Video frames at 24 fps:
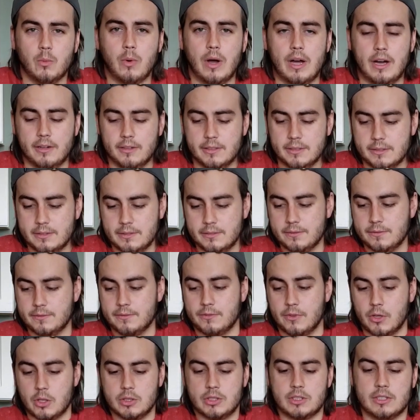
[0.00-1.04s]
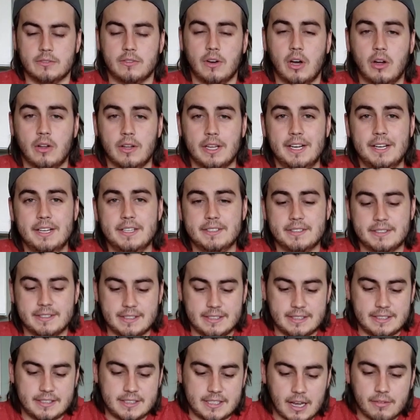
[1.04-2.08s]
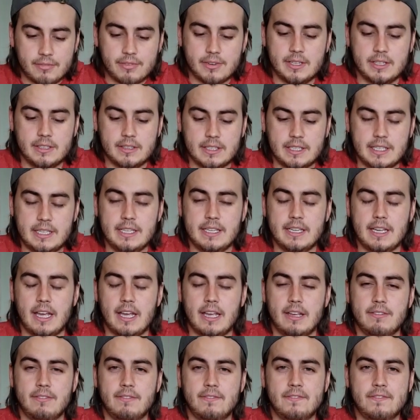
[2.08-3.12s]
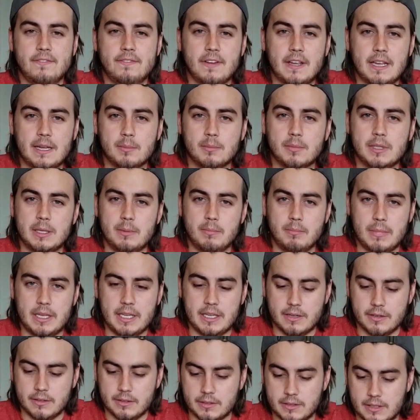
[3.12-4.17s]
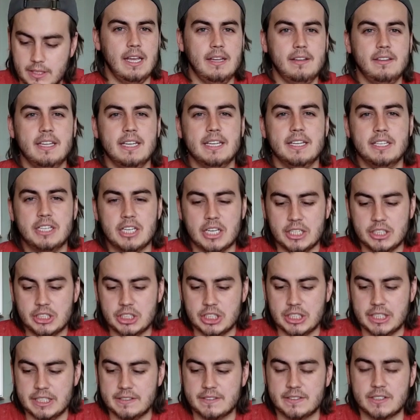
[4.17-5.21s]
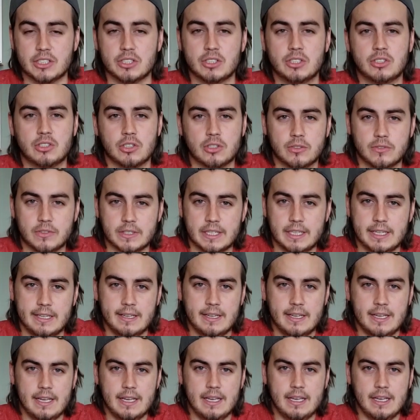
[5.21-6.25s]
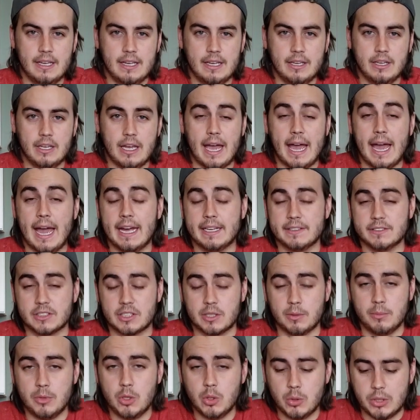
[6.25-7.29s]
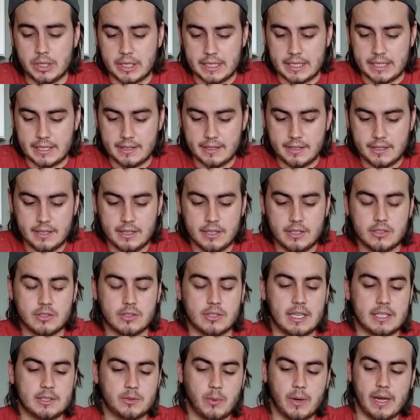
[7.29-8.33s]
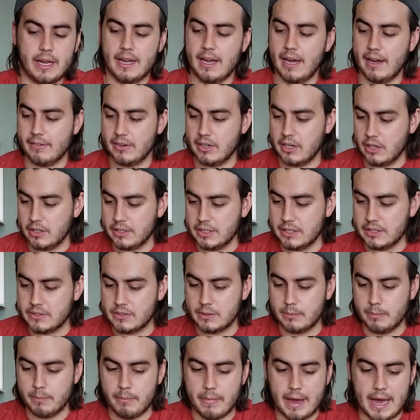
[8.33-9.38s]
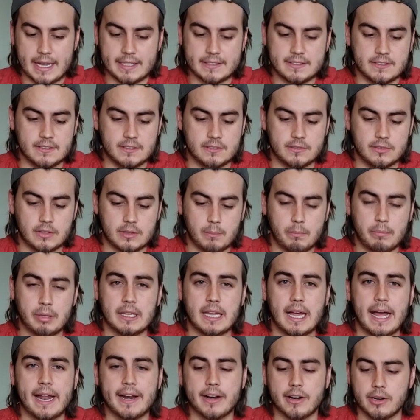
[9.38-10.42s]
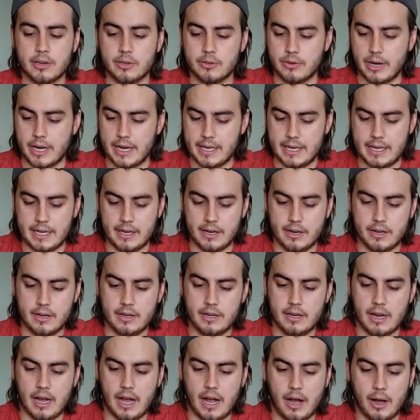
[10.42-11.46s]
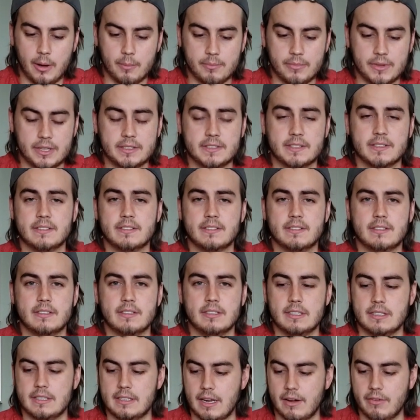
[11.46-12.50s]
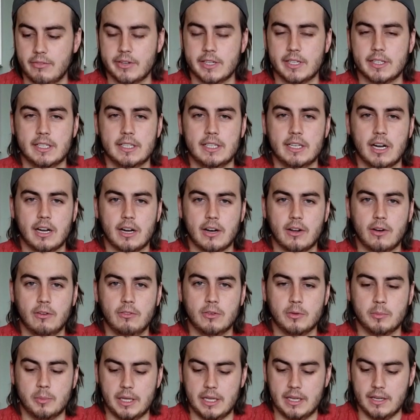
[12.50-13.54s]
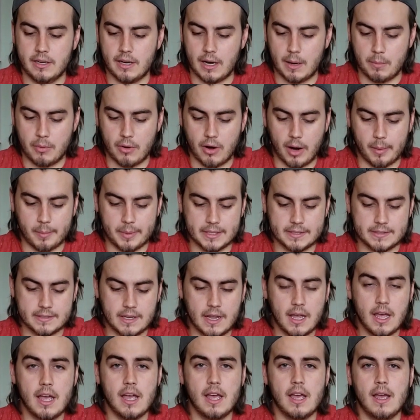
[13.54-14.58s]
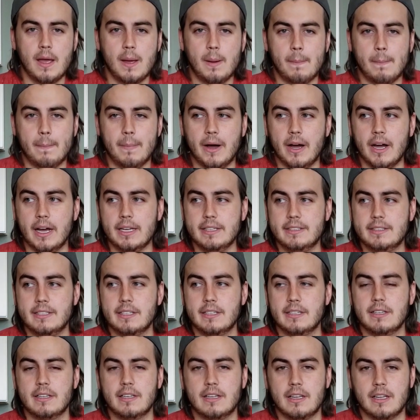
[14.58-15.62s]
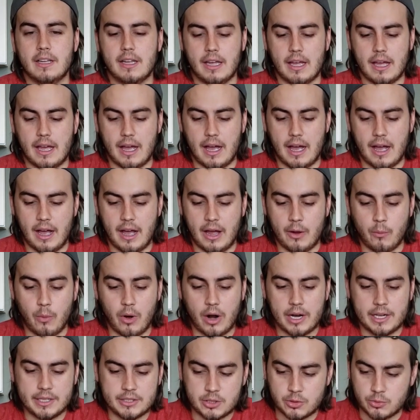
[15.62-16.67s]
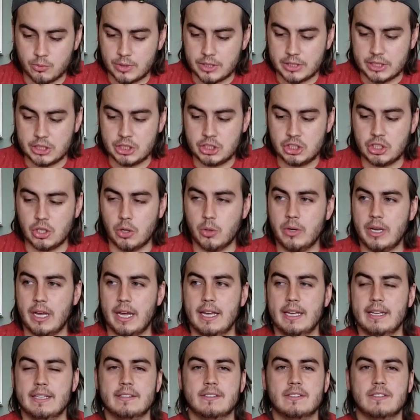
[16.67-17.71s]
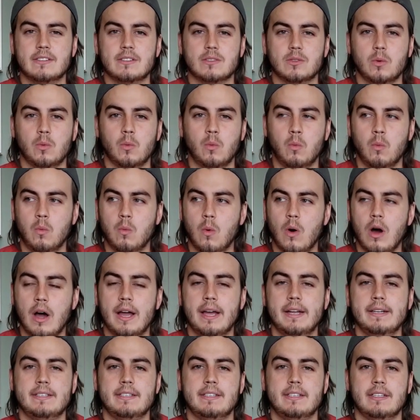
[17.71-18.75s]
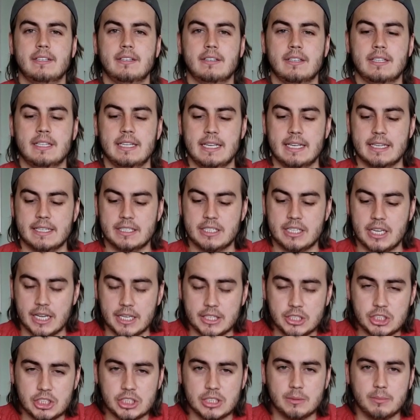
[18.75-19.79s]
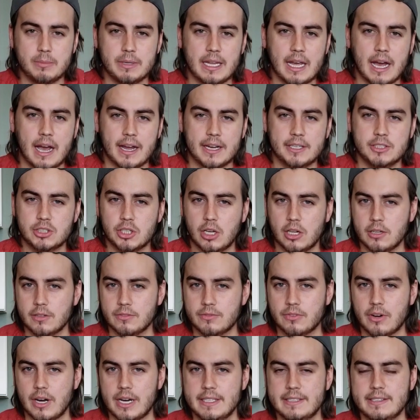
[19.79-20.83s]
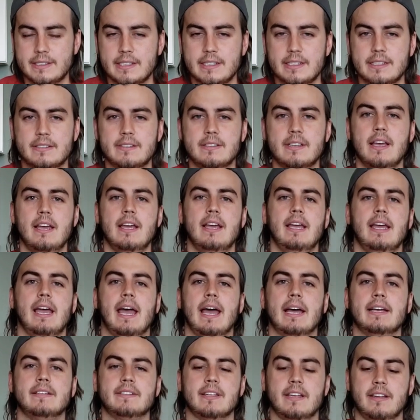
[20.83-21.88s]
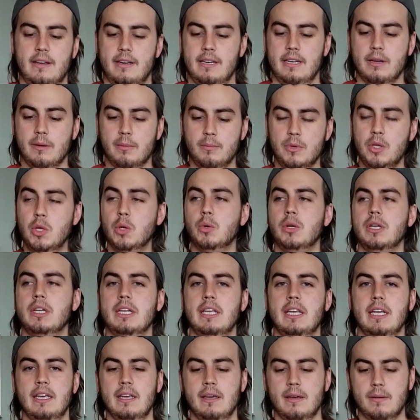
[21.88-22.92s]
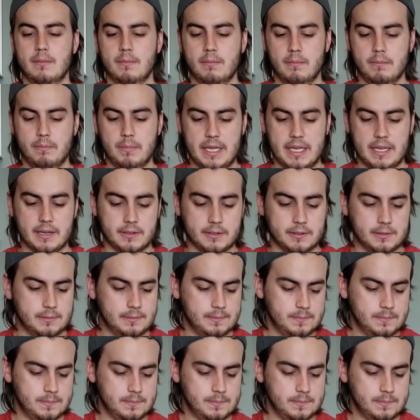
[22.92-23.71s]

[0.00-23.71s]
Well, first of all, it is definitely a family meal, and the intention is to serve it as a community. So that's why I have it on this massive platter right here. This is definitely not all for me, I promise, but I wanted to really showcase what the intention behind jollof rice is as a community meal.